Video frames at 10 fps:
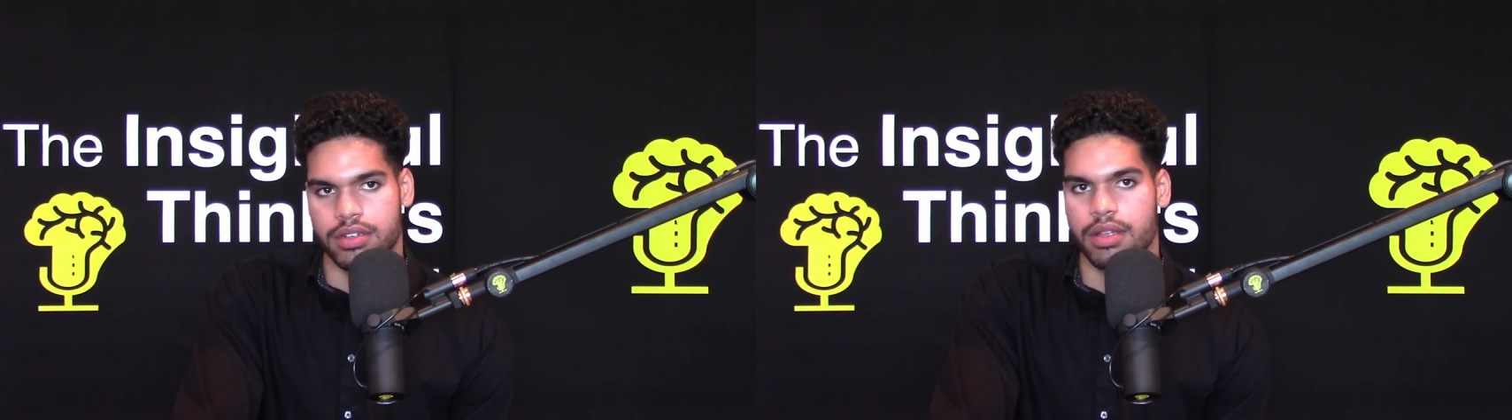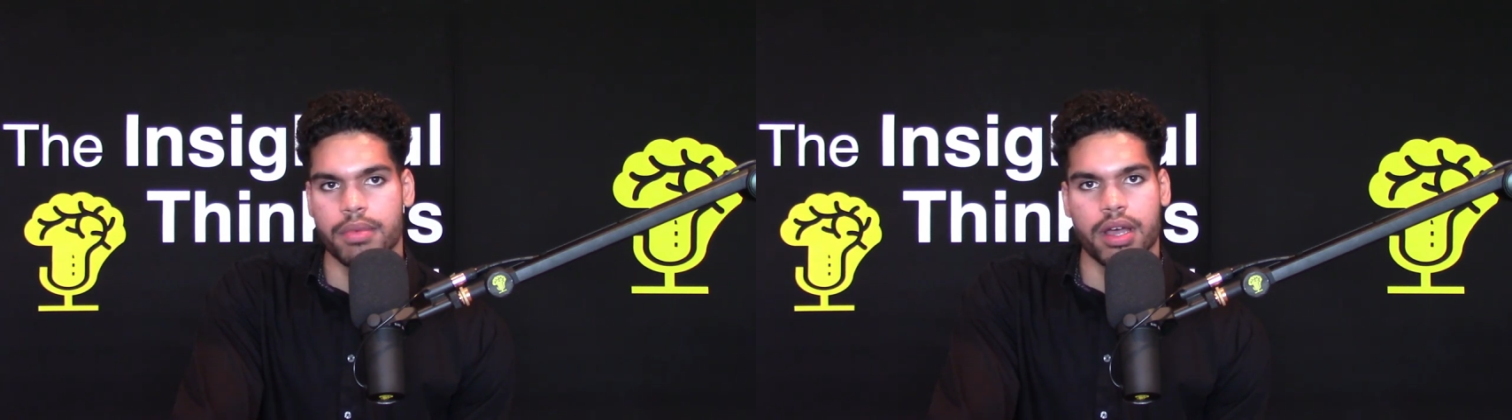
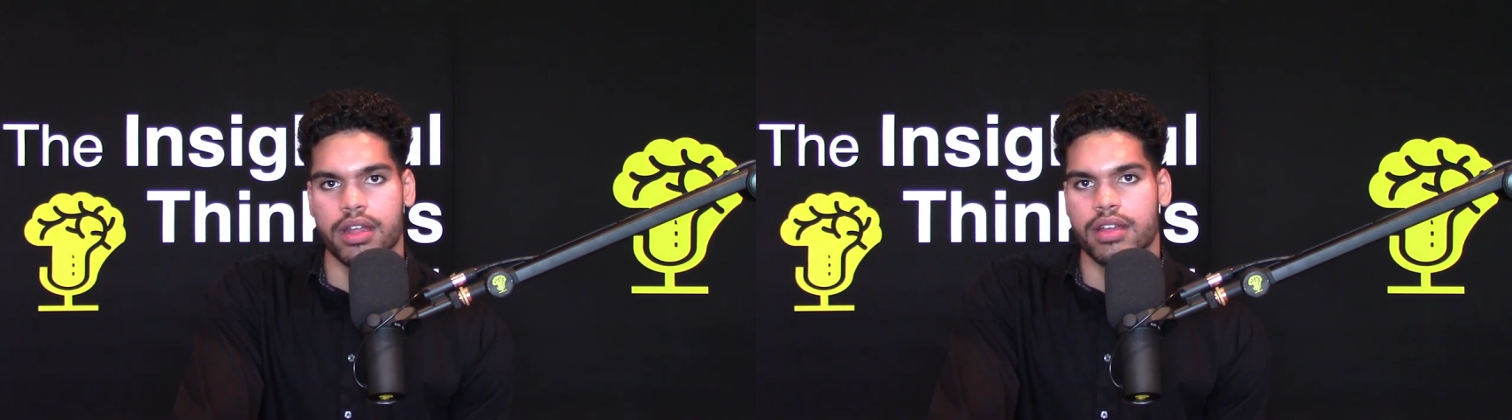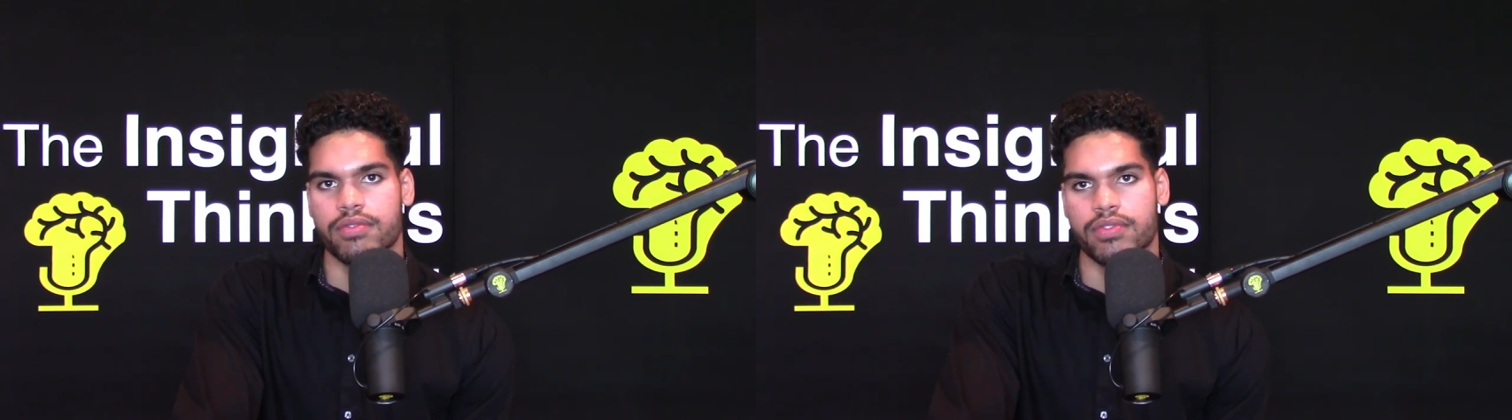some kind
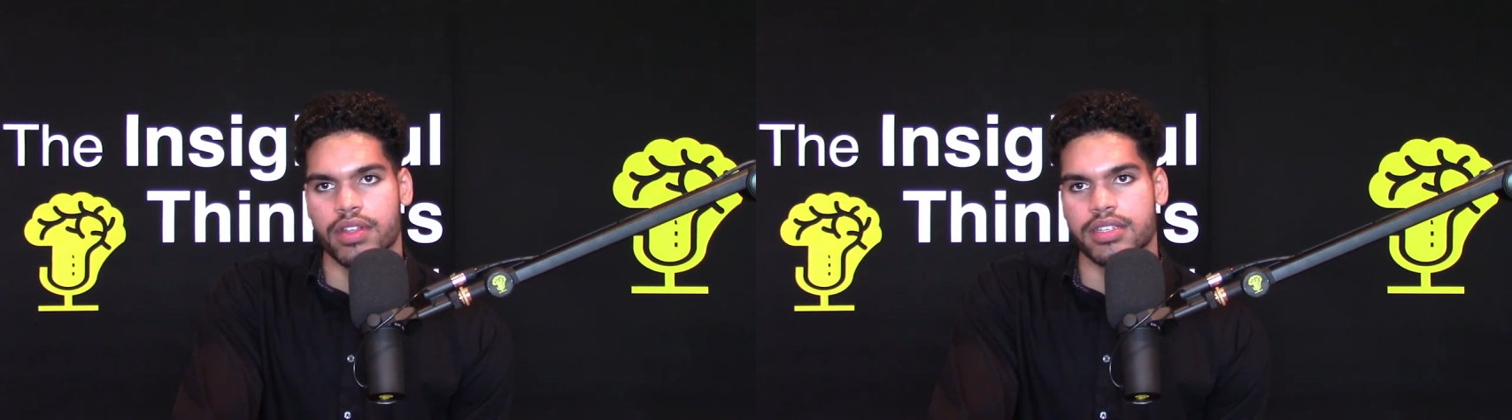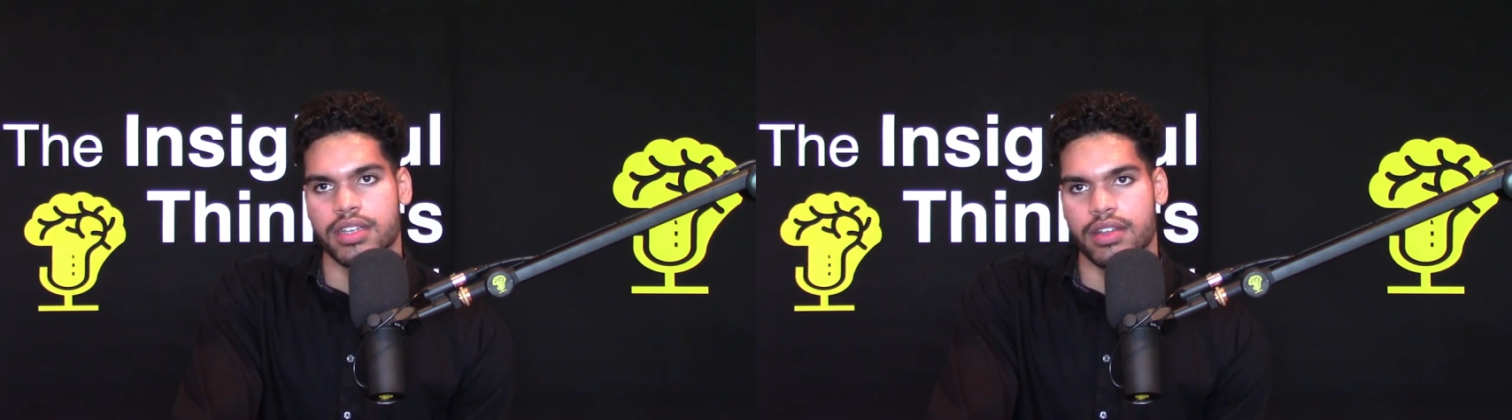of
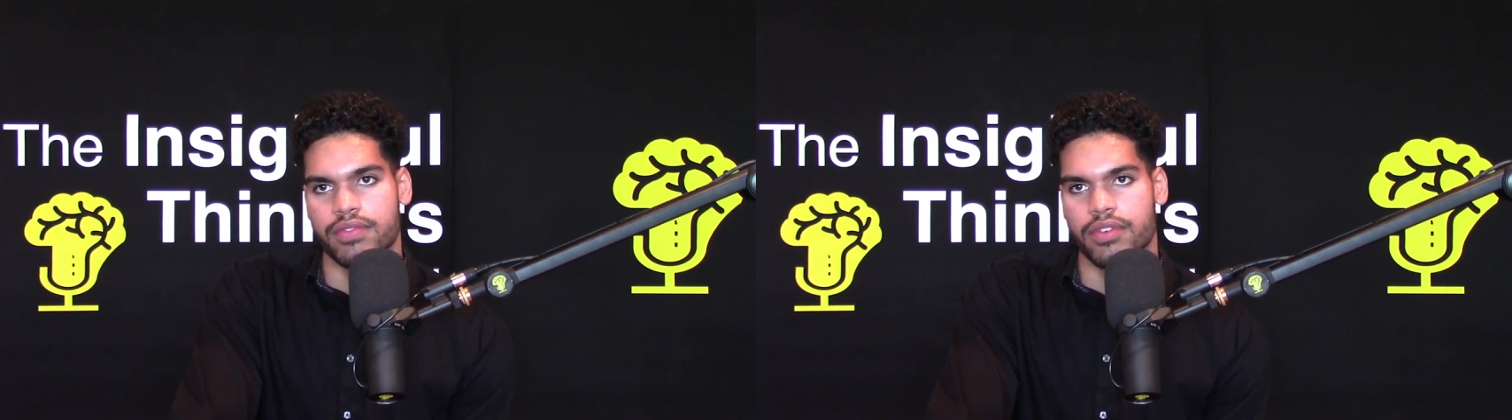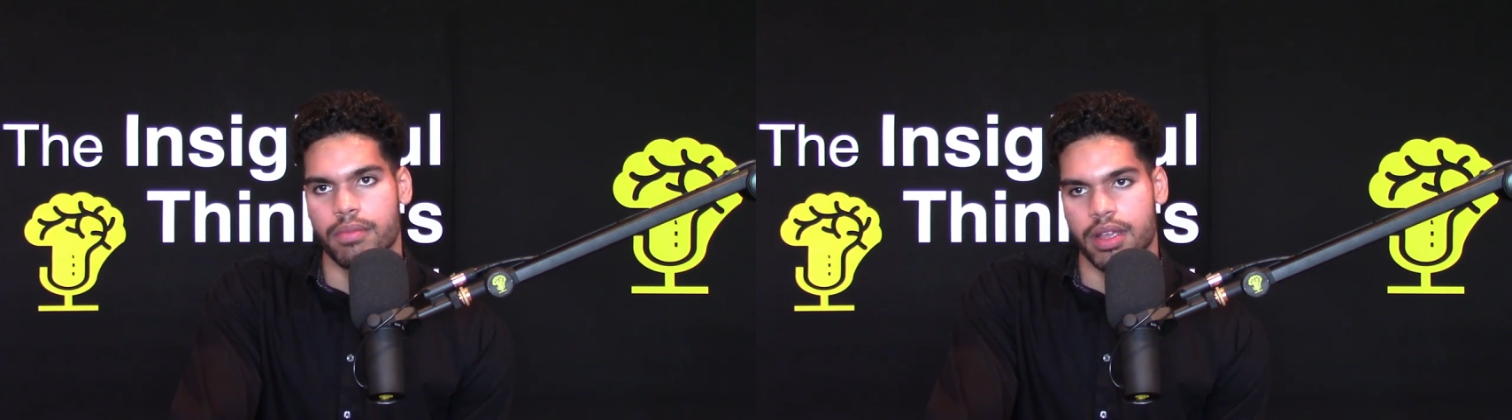conflicting
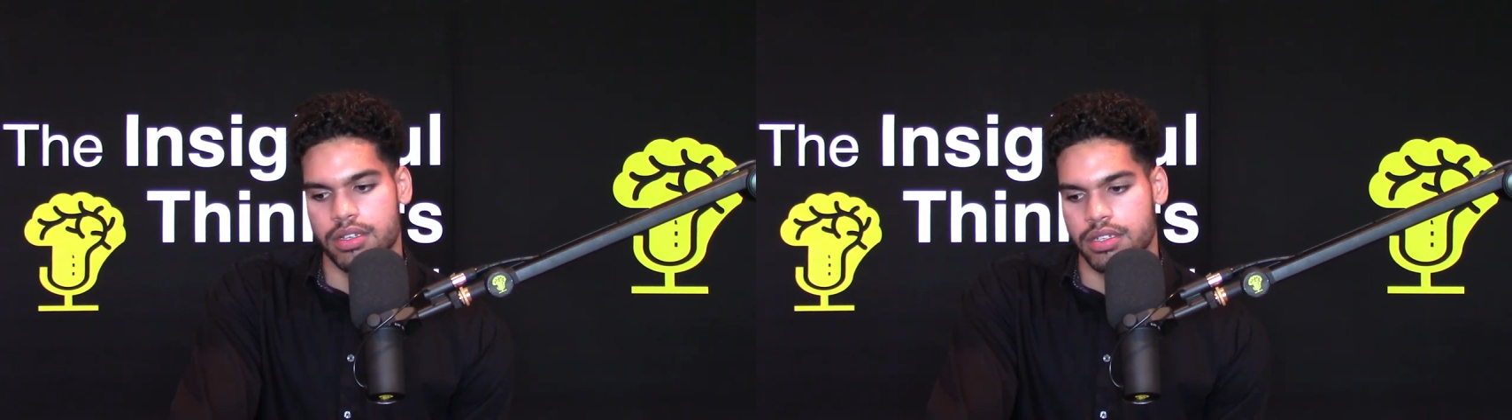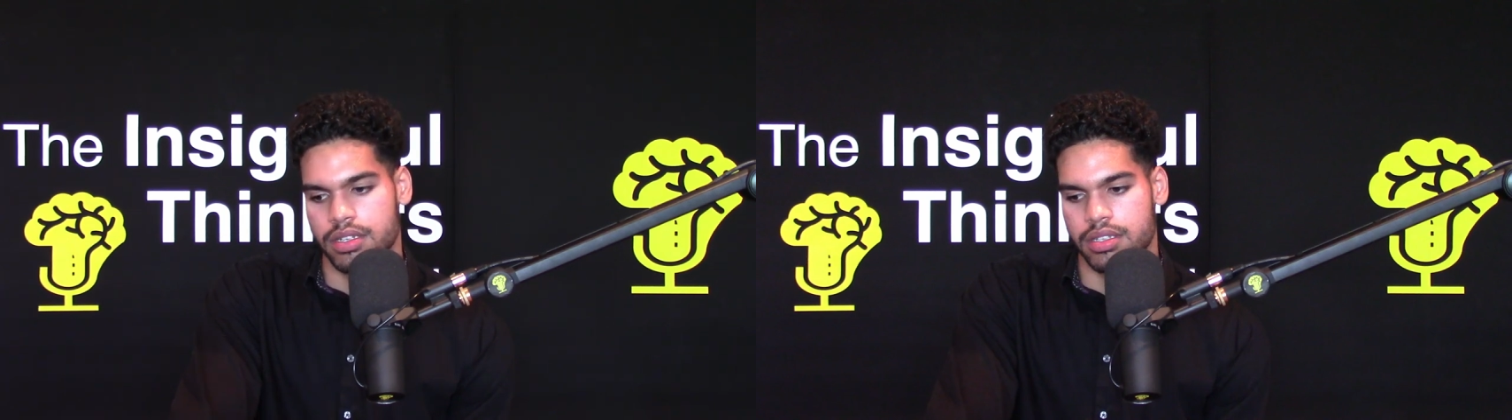
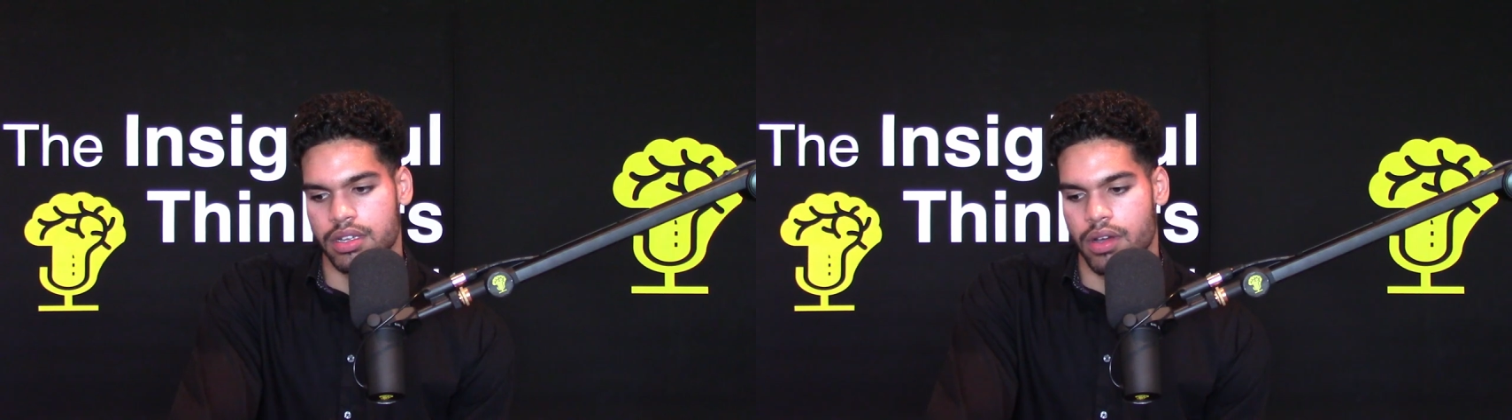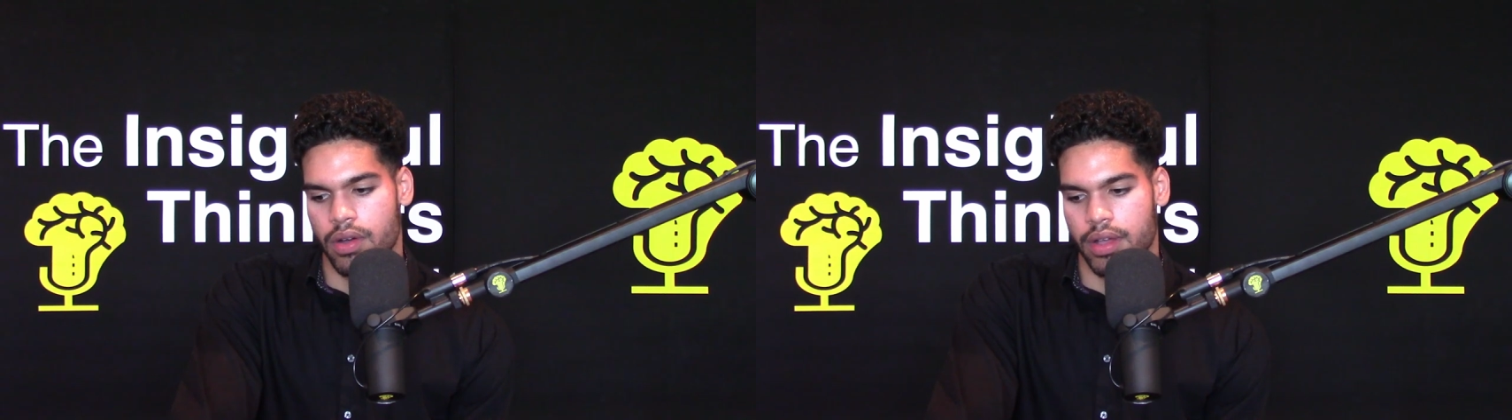information to
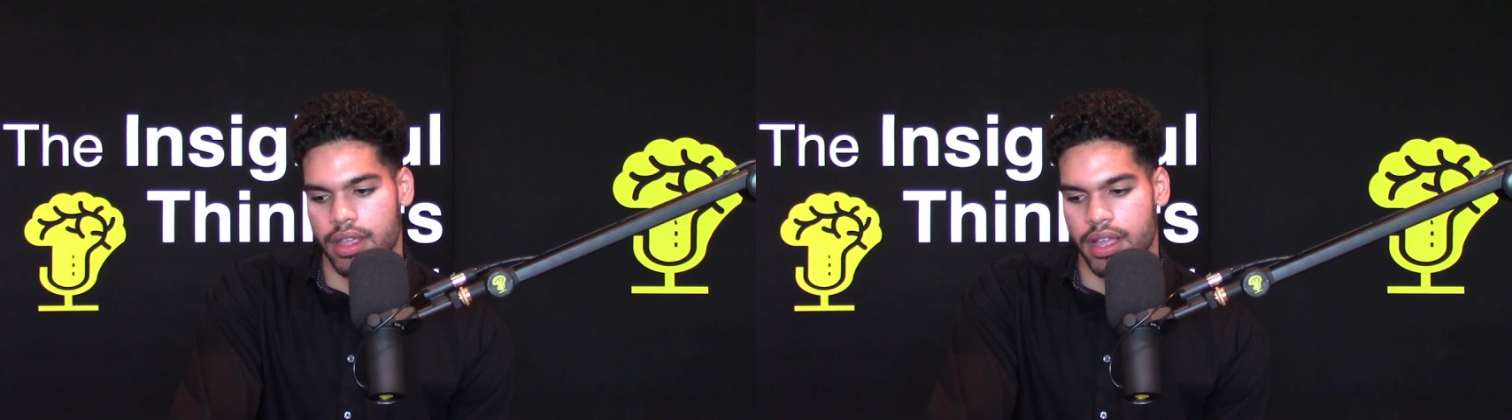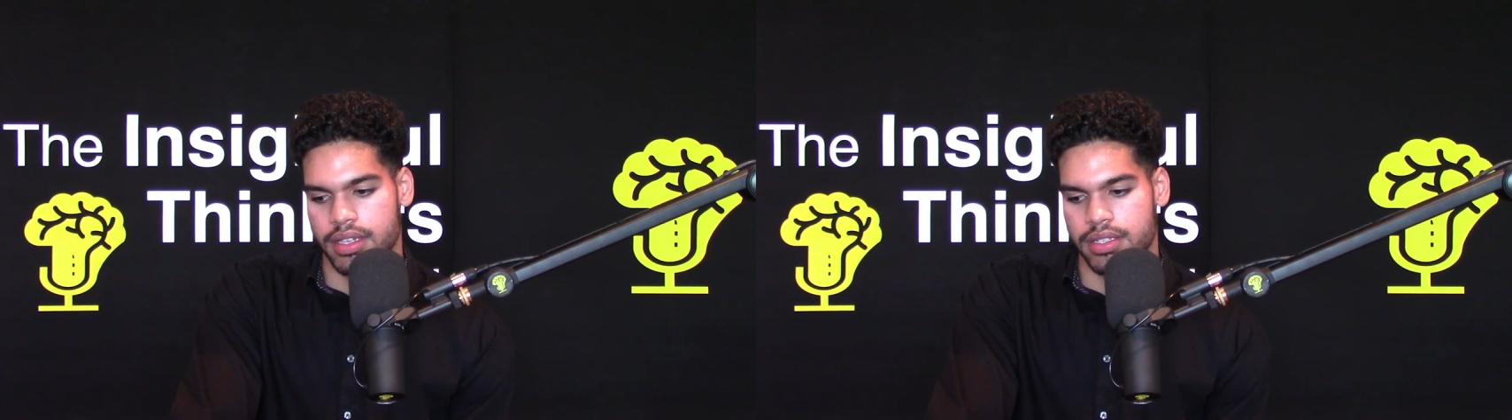go
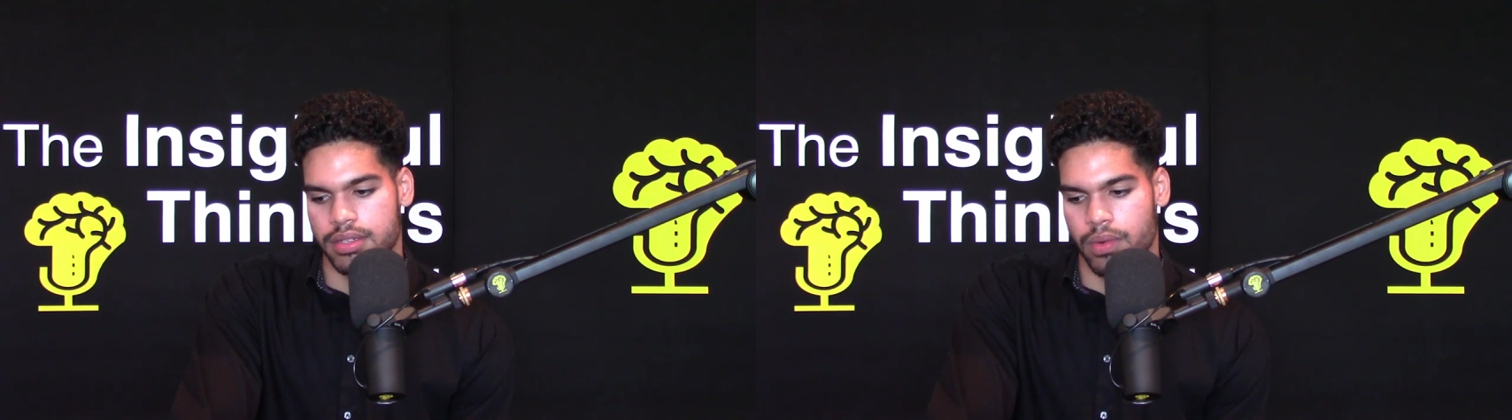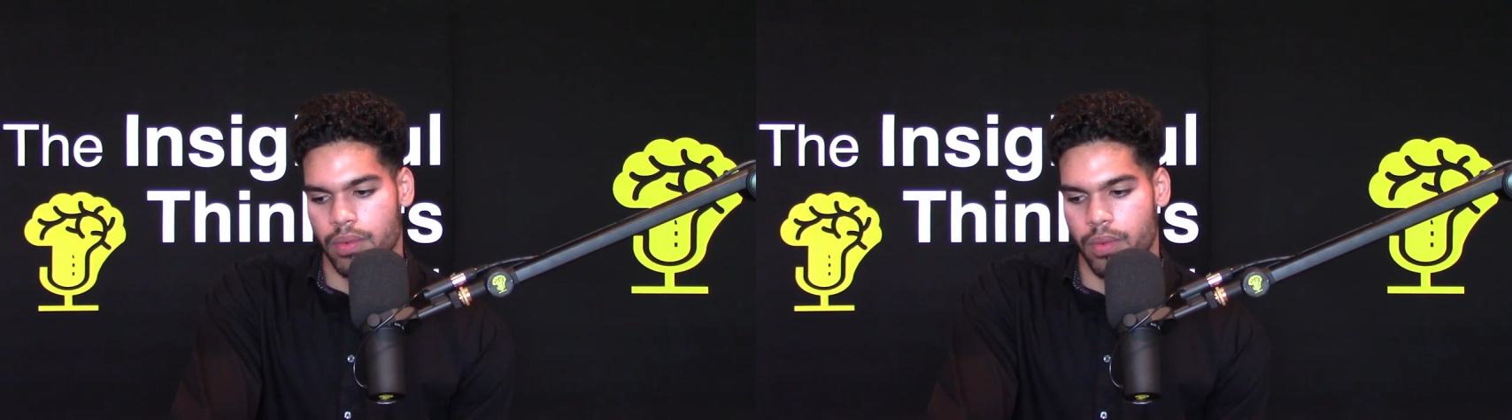against